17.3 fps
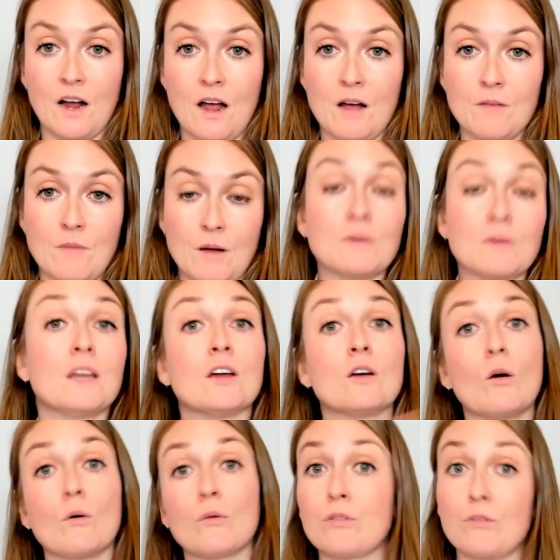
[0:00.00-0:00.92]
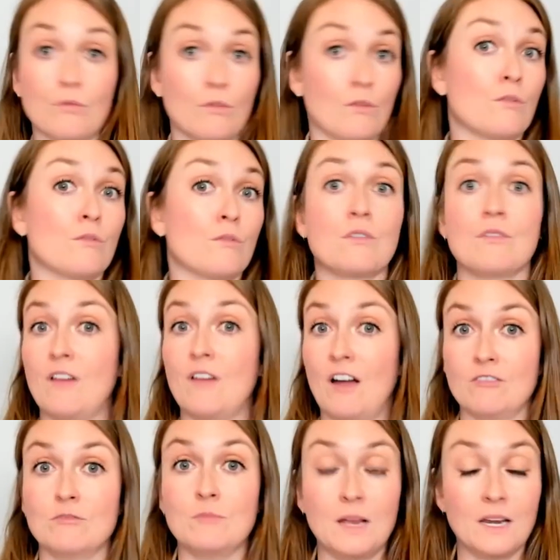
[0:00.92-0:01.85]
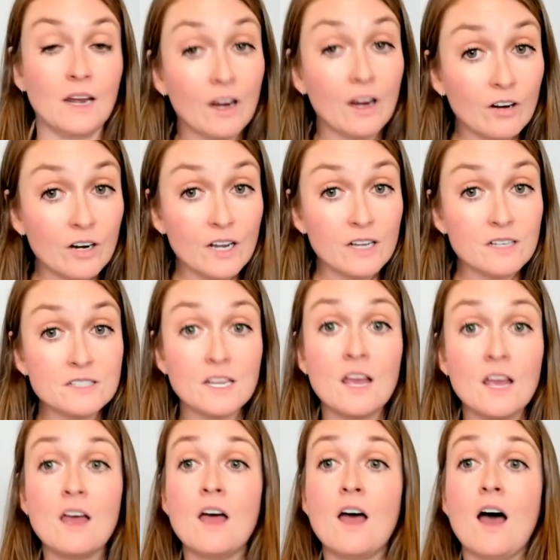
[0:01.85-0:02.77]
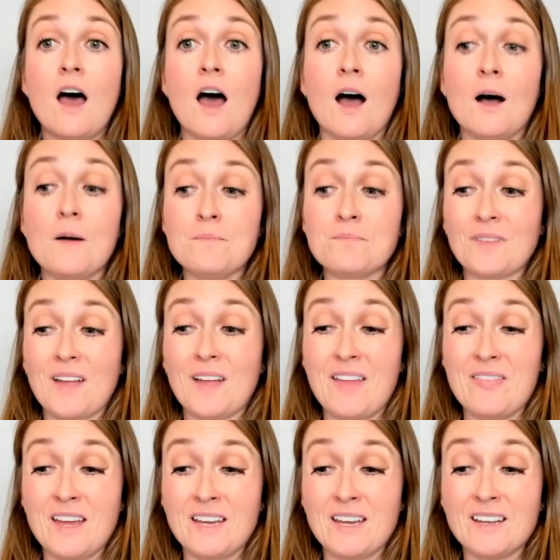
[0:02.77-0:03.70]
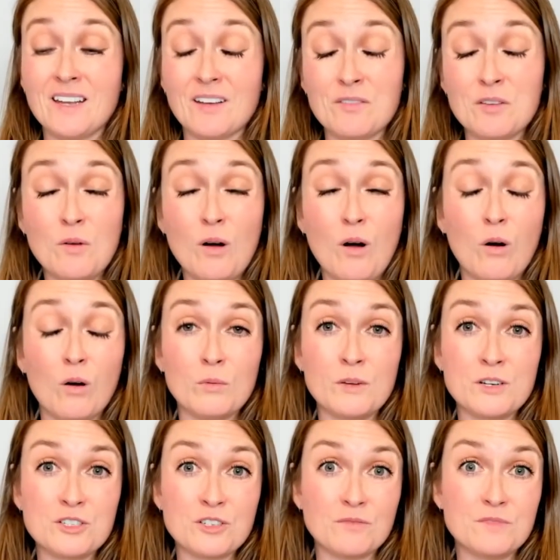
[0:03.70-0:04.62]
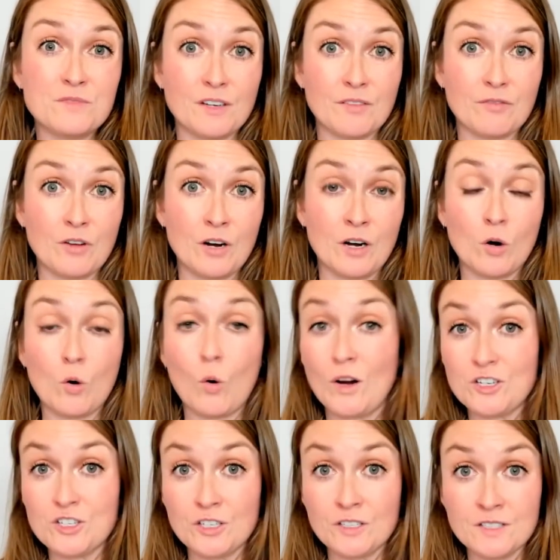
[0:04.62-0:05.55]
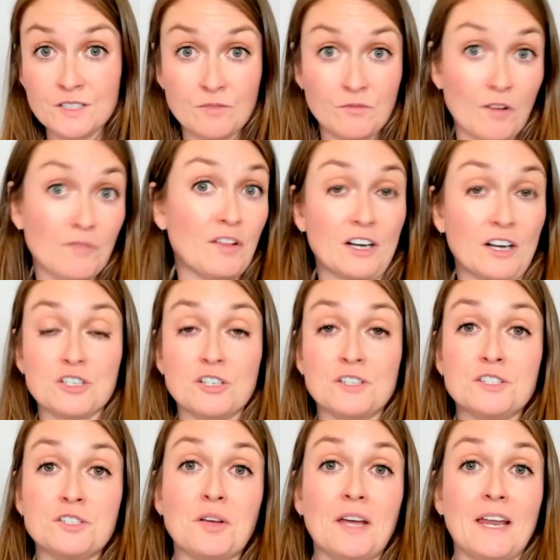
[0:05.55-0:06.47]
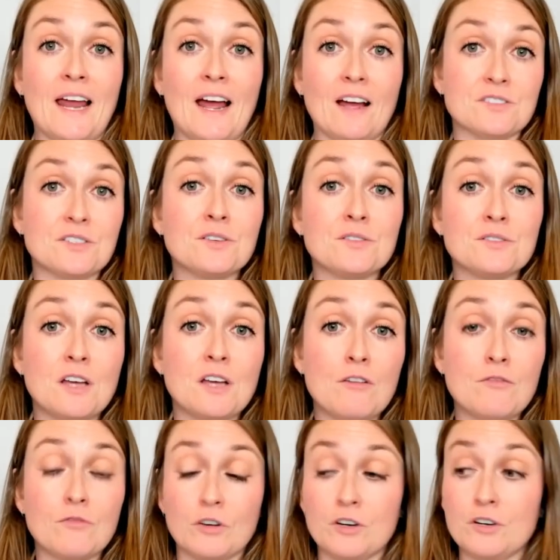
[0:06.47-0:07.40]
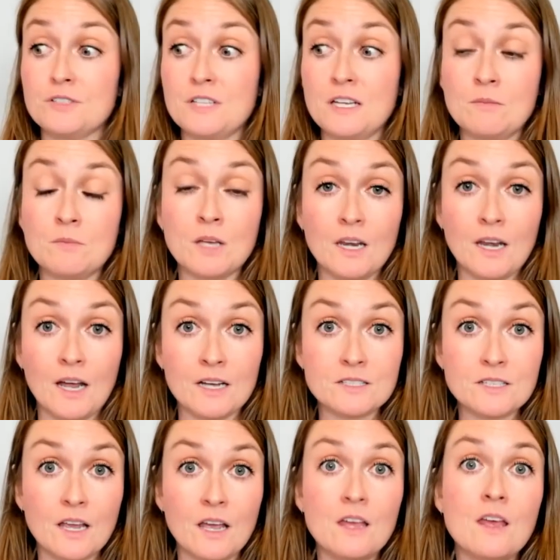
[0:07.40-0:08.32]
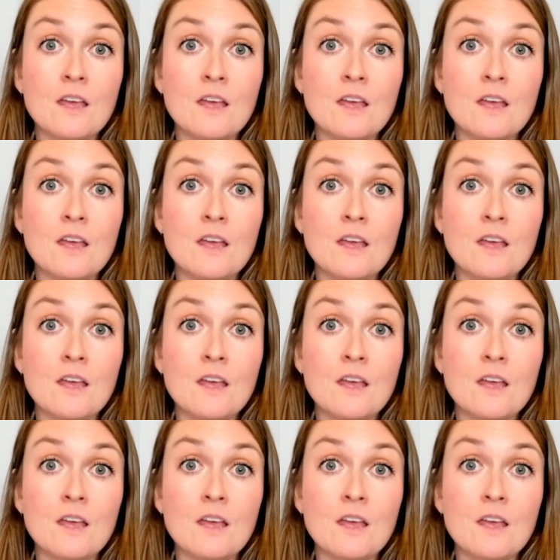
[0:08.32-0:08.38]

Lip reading: I'm going to go through the 5 main areas and then give you a whole bunch of different questions and reflections you can ask yourself or your team can ask